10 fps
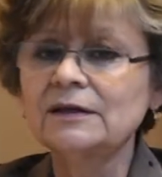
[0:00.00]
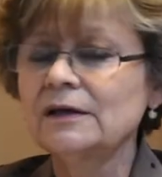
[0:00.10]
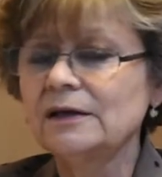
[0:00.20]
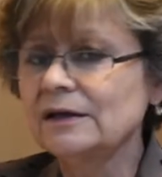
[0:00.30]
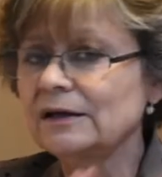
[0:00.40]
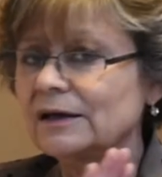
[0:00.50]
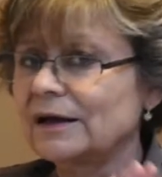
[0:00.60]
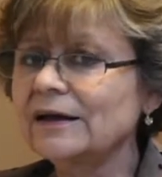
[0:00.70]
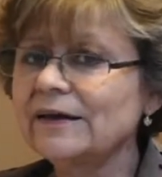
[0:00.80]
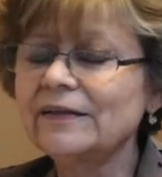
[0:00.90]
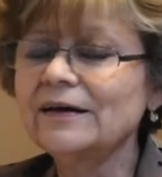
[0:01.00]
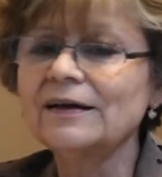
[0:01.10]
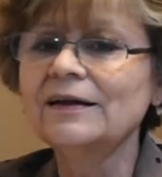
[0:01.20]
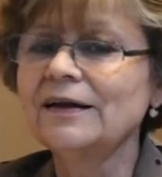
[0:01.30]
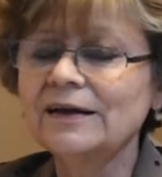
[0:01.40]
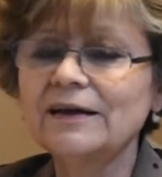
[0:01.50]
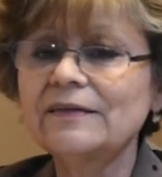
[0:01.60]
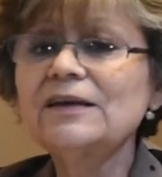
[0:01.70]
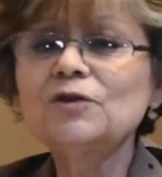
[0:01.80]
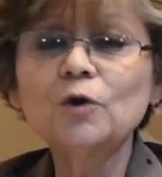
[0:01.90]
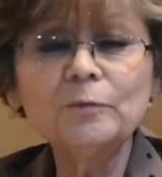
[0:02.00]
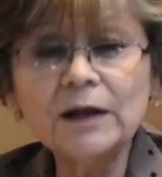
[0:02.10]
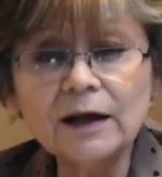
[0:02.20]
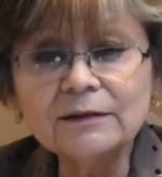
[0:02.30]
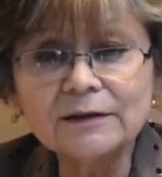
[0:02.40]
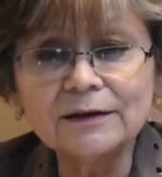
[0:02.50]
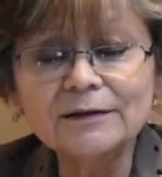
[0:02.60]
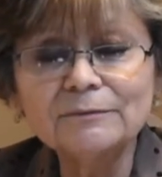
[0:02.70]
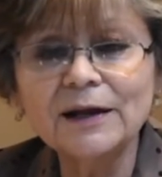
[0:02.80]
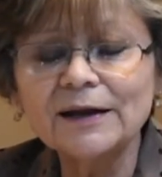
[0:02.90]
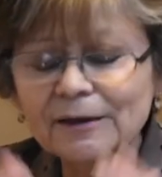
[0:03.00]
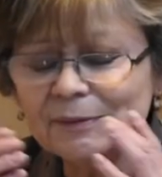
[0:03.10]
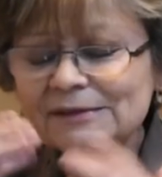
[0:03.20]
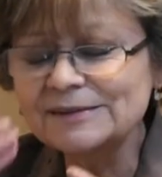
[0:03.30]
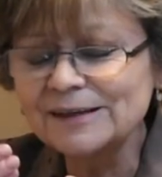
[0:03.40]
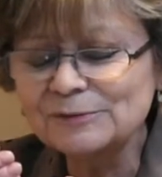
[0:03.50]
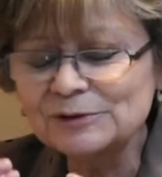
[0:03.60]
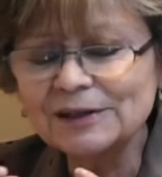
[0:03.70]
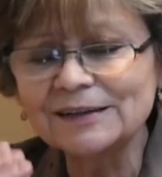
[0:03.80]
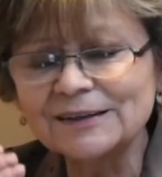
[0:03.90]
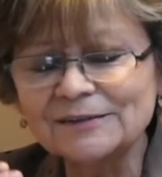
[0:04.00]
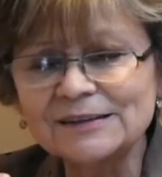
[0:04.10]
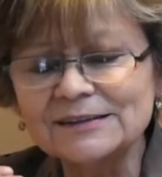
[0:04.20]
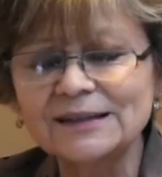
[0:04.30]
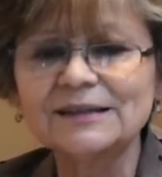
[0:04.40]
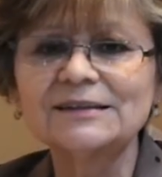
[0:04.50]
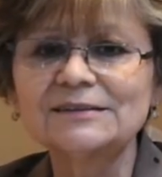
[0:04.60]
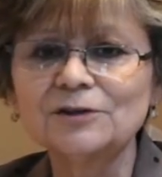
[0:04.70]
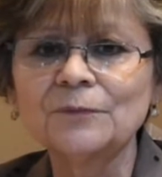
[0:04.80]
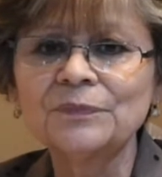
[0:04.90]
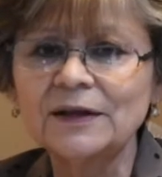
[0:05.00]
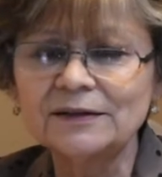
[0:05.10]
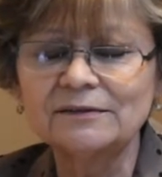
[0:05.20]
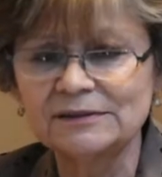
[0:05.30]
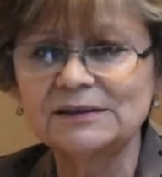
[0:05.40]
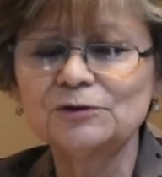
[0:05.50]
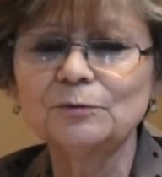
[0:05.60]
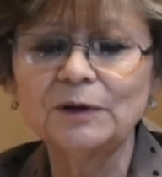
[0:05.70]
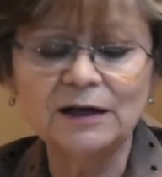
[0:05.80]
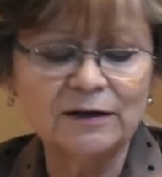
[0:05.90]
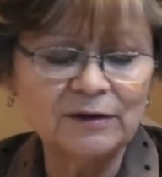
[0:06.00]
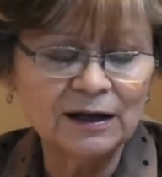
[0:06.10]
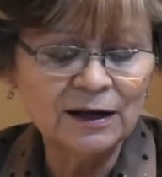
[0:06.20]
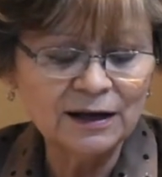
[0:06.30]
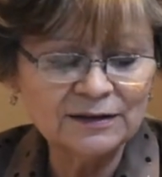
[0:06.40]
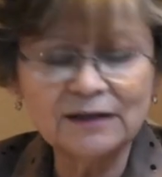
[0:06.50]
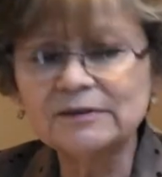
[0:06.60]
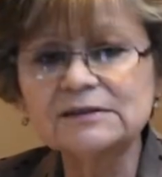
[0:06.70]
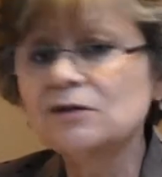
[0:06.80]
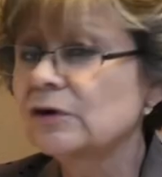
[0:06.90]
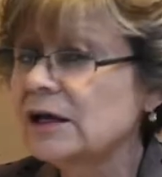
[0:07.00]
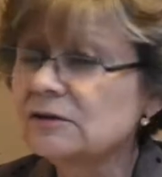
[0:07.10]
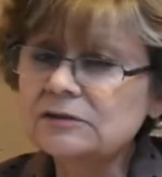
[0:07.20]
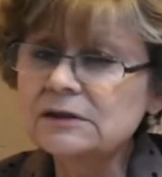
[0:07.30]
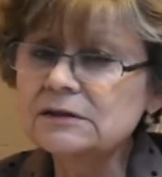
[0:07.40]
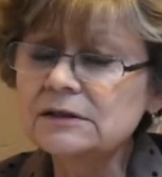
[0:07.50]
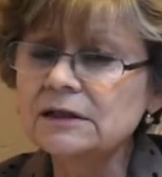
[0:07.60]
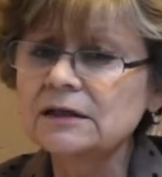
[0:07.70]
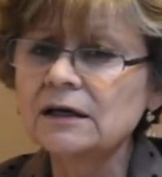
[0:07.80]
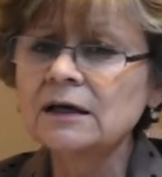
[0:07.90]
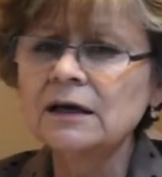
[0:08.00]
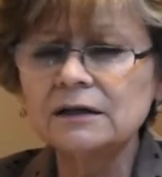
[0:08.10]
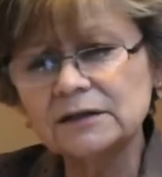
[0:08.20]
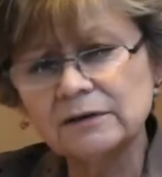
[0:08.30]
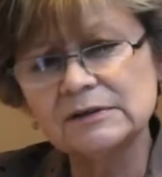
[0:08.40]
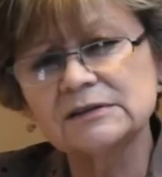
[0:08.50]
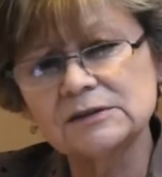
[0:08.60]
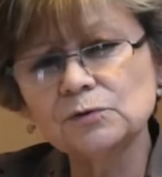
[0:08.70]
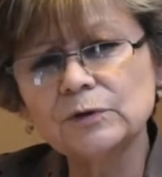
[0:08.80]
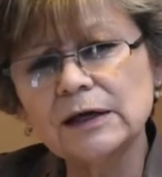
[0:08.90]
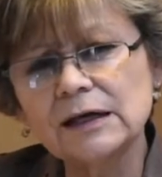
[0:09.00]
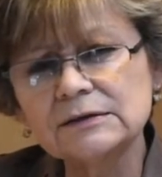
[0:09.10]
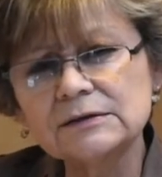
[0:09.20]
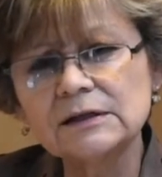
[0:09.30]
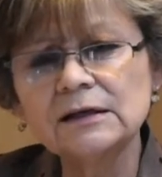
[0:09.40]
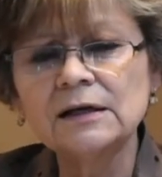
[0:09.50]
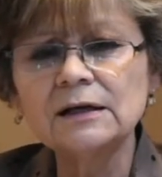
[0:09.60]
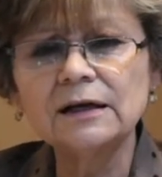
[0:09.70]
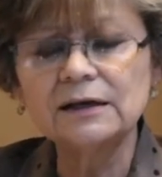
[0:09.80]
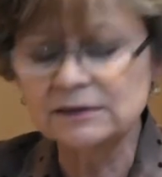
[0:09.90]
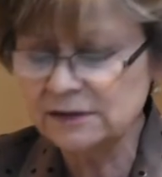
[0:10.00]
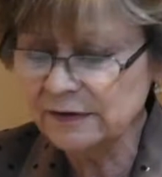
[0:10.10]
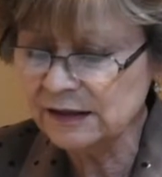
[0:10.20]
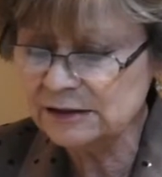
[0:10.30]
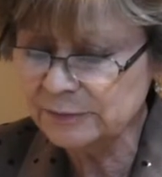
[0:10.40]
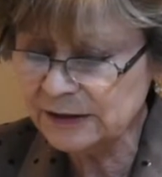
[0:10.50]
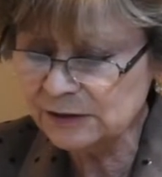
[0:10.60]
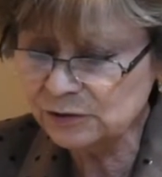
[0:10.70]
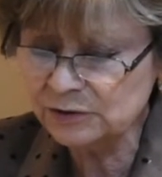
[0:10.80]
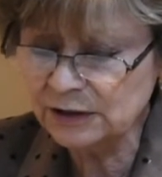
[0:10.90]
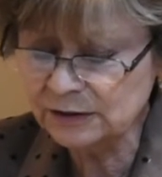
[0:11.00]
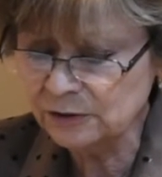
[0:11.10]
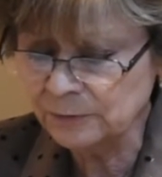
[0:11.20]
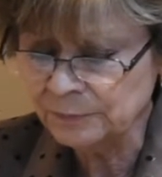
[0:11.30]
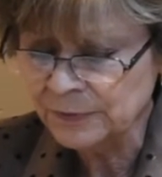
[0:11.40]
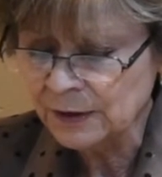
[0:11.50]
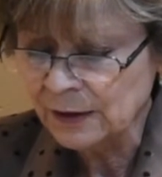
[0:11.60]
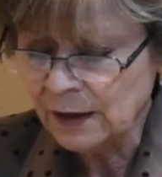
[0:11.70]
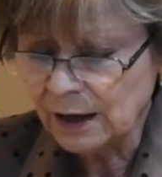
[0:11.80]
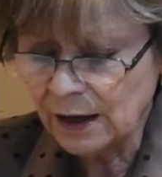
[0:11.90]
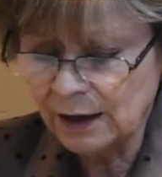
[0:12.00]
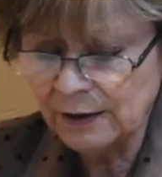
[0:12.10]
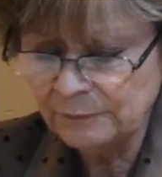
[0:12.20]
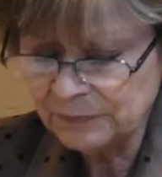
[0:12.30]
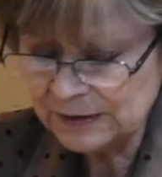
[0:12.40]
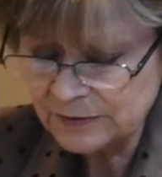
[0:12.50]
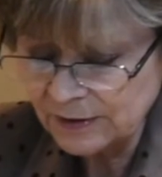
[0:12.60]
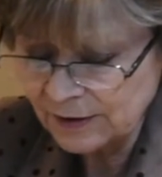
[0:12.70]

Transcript: in Christ, our old mind is inoperant so that we can think like Christ through His Word, through what He teaches us, through His guidance, the guidance of the Holy Spirit. And so, therefore,